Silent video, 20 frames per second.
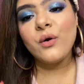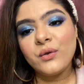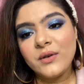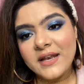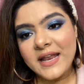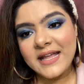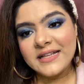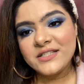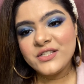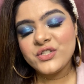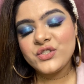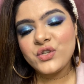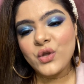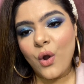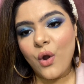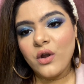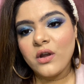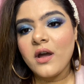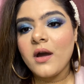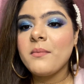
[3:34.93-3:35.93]
let's
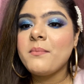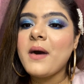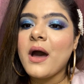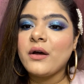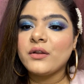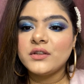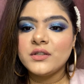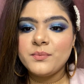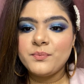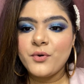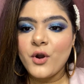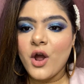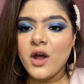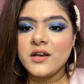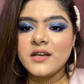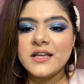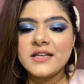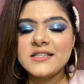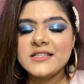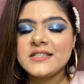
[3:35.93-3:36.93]
talk about the
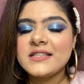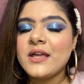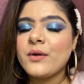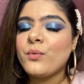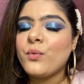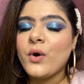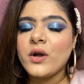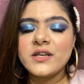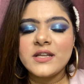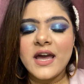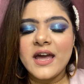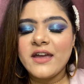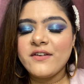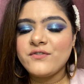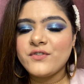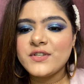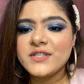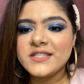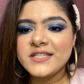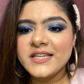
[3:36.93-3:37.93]
products, that what
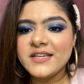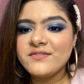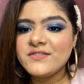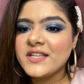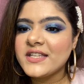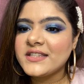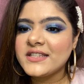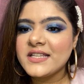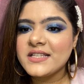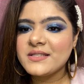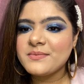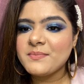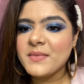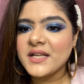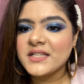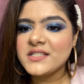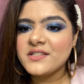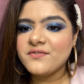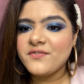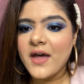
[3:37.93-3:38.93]
I've received in this
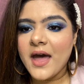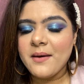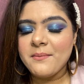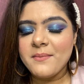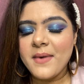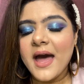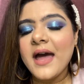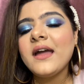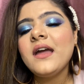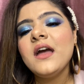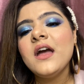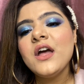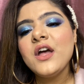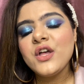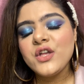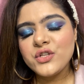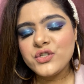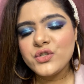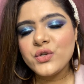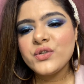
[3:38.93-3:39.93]
month's Fab bag.
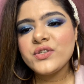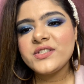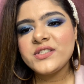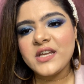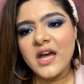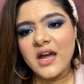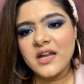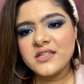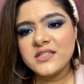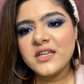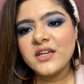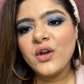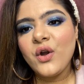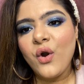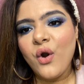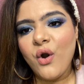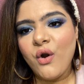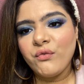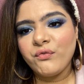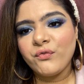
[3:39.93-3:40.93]
So starting
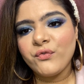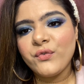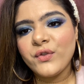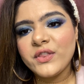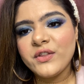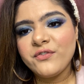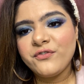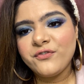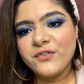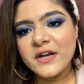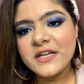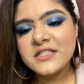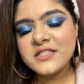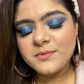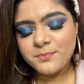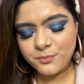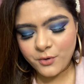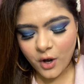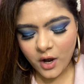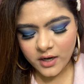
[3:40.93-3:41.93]
off with the
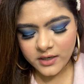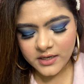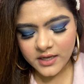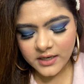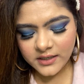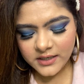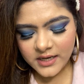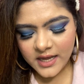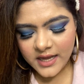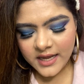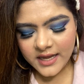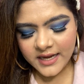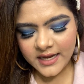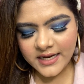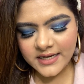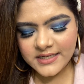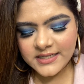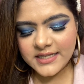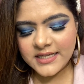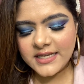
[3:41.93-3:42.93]
first product,
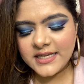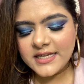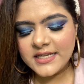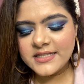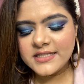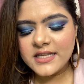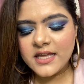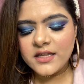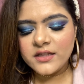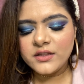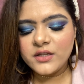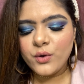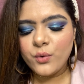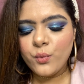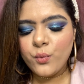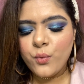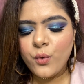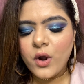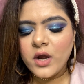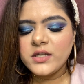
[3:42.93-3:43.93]
it is the
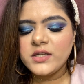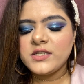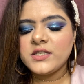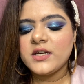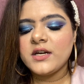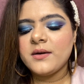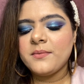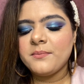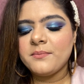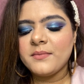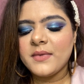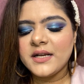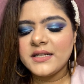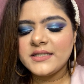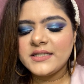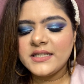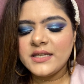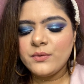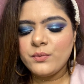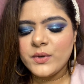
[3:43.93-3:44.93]
Water
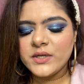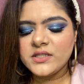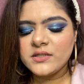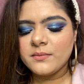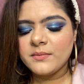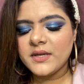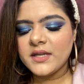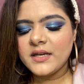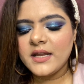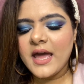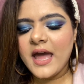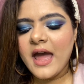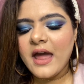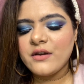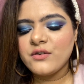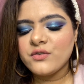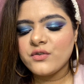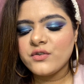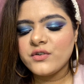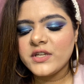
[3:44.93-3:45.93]
Multivitamin
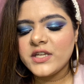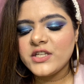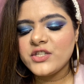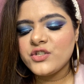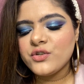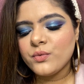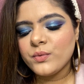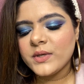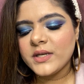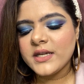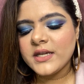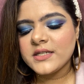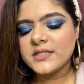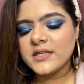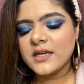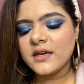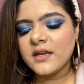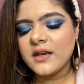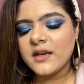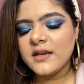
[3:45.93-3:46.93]
and
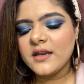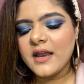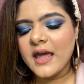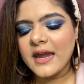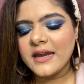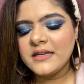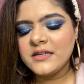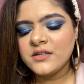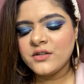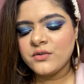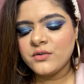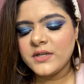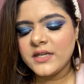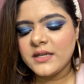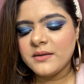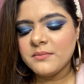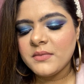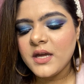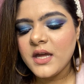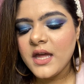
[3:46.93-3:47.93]
Rejuvenating Night
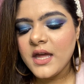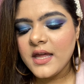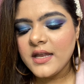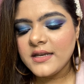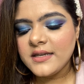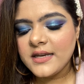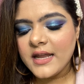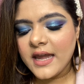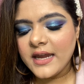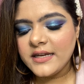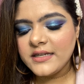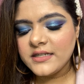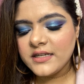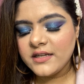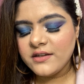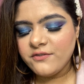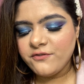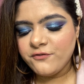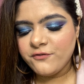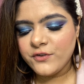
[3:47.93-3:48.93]
Cream Night
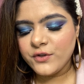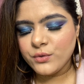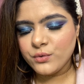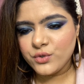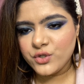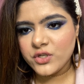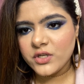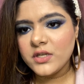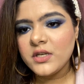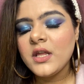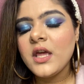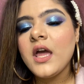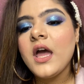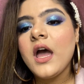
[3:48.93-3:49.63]
Infusion.